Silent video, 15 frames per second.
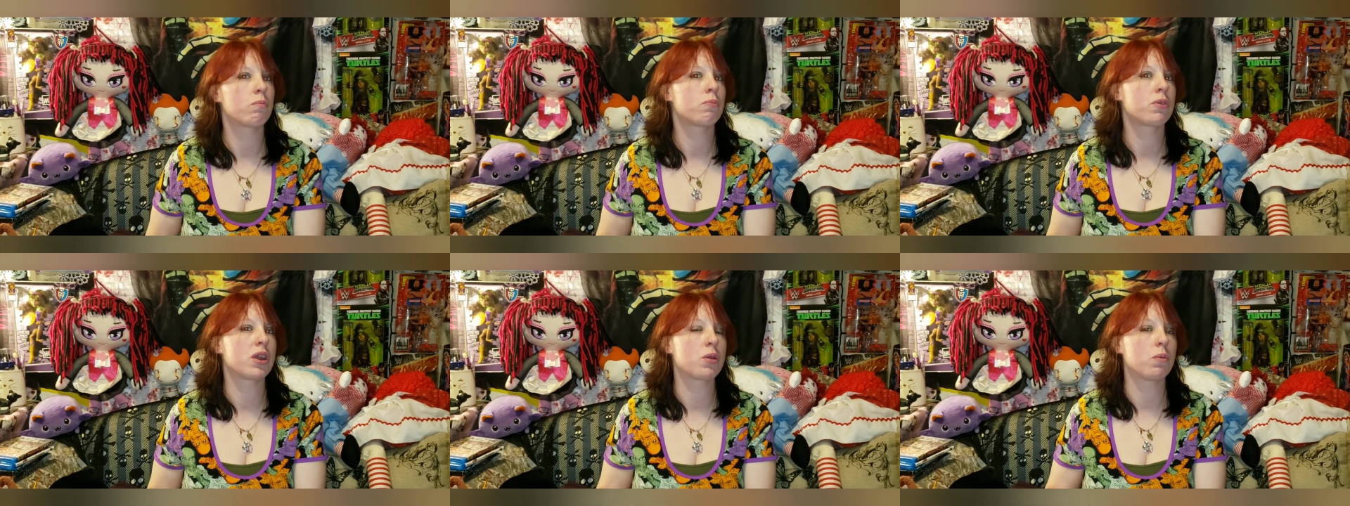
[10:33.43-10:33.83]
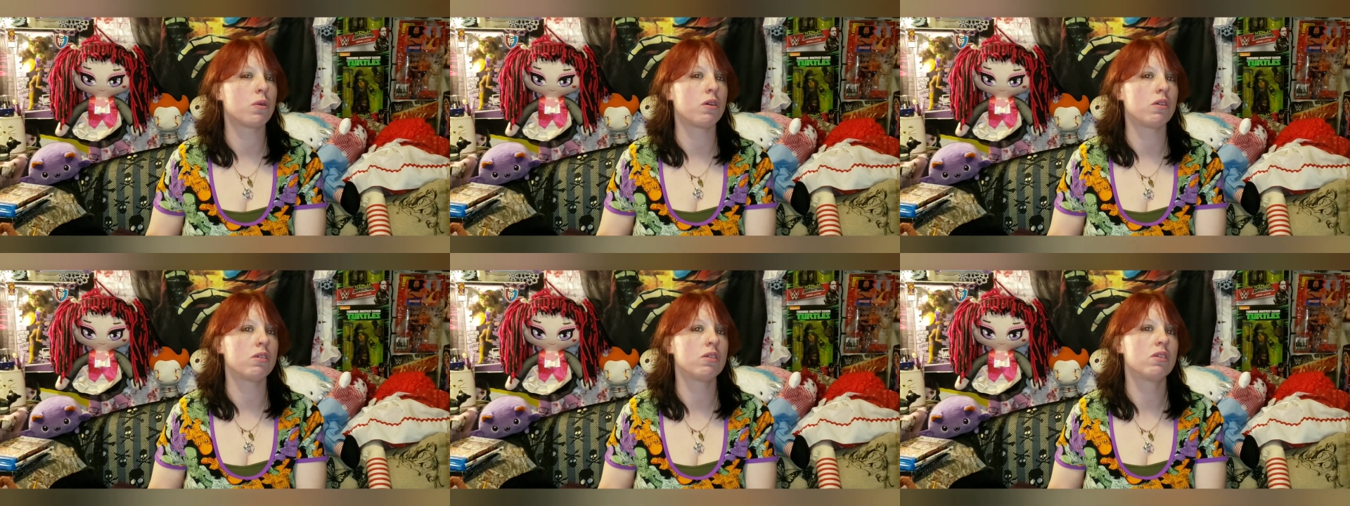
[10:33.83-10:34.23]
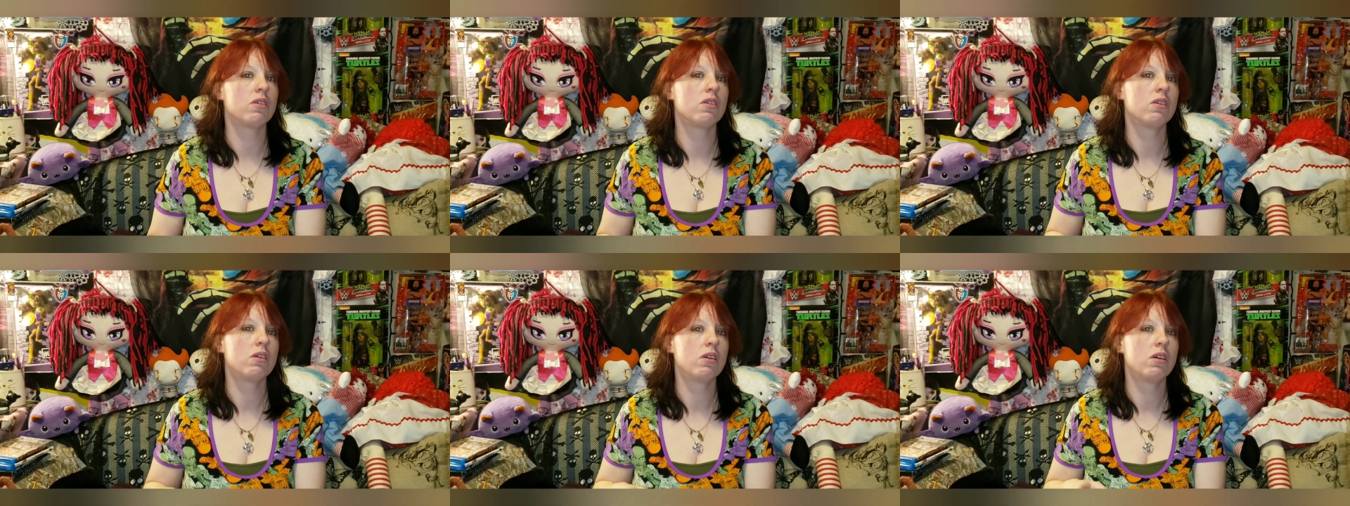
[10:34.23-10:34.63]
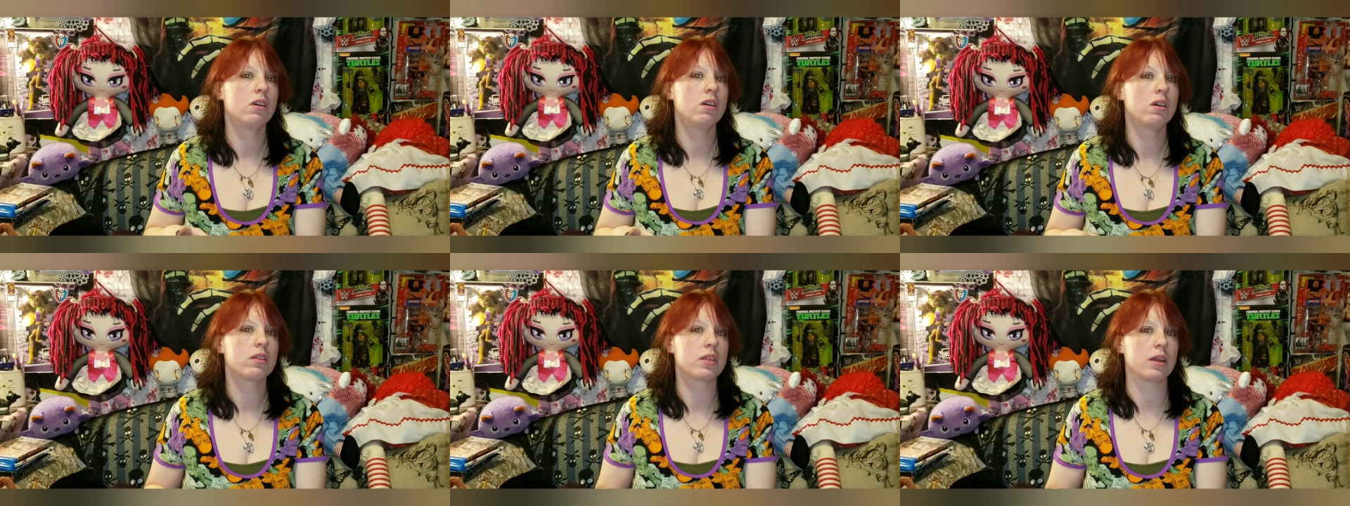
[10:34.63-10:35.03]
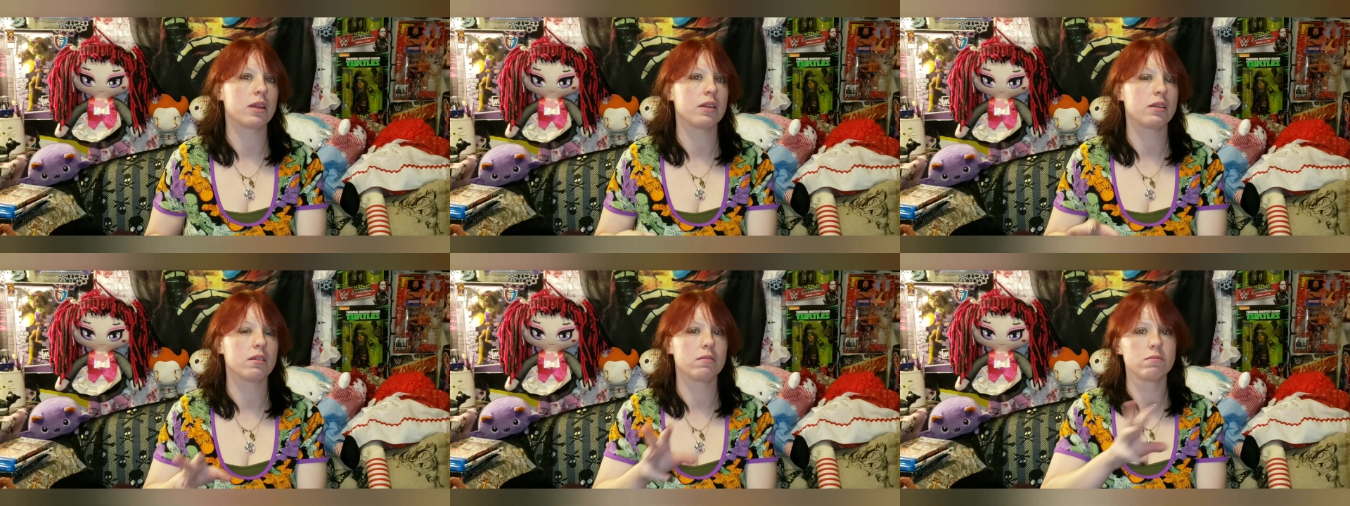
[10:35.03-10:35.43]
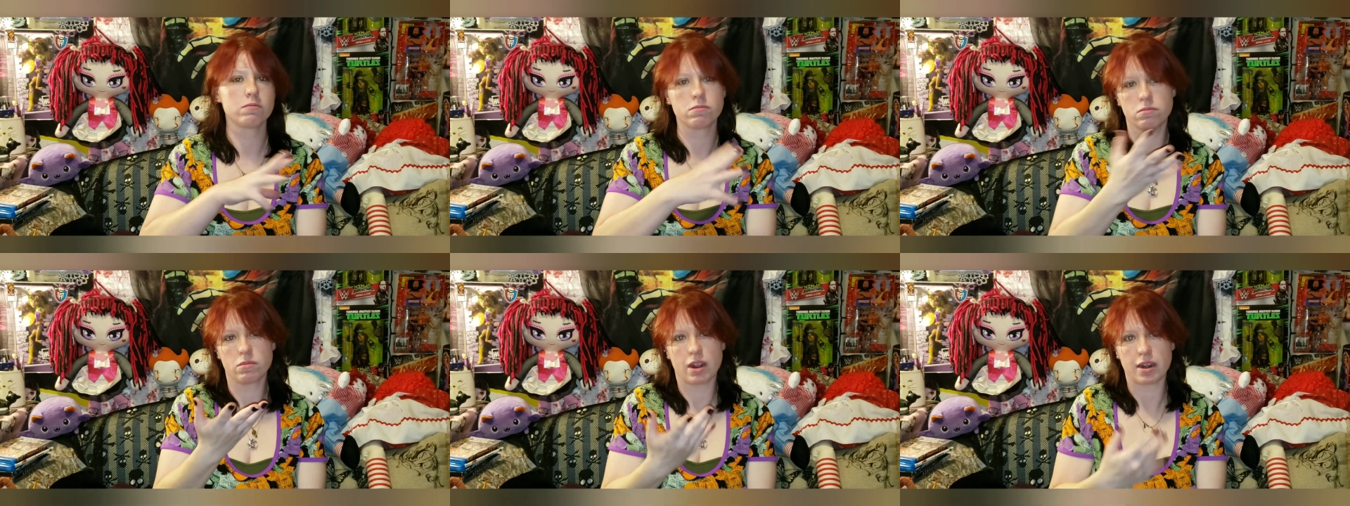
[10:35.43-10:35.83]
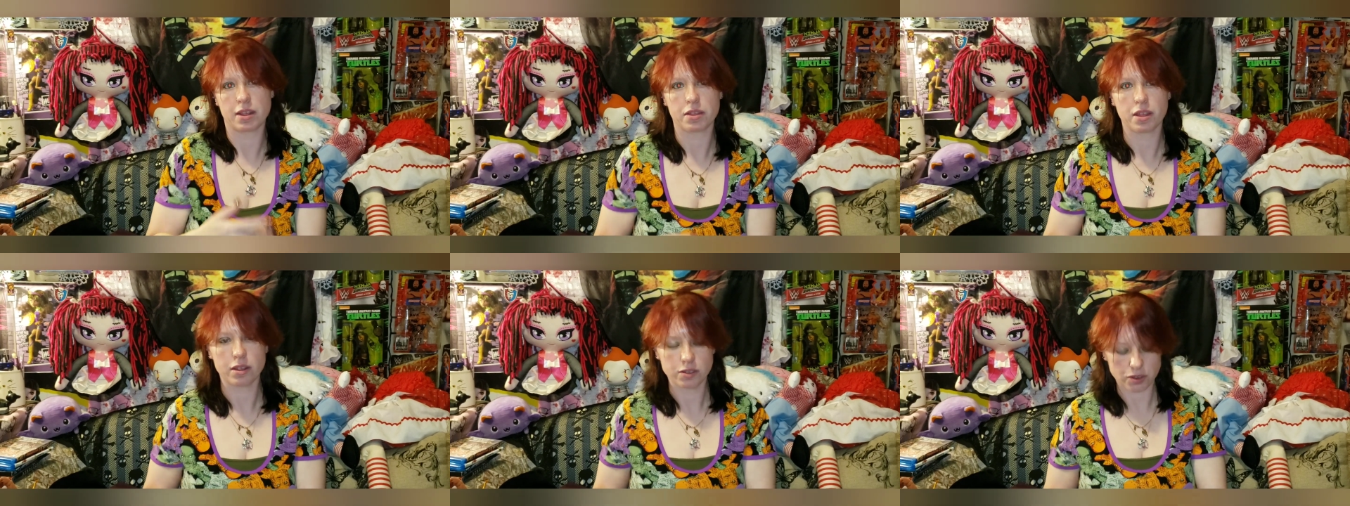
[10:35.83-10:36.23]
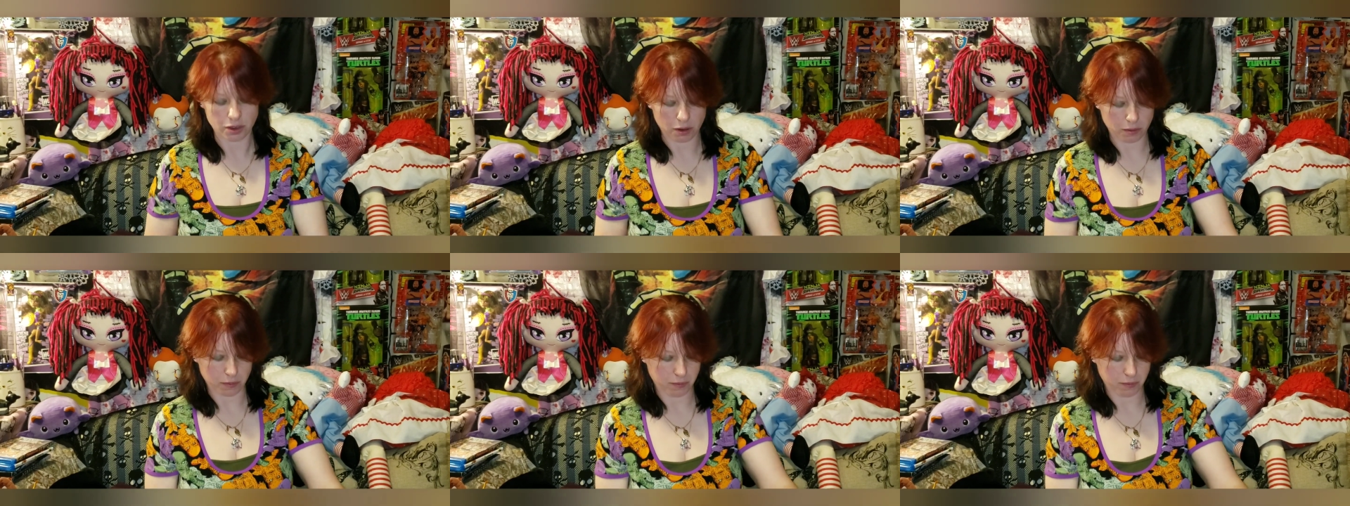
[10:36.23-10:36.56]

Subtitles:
prequel than anything, so.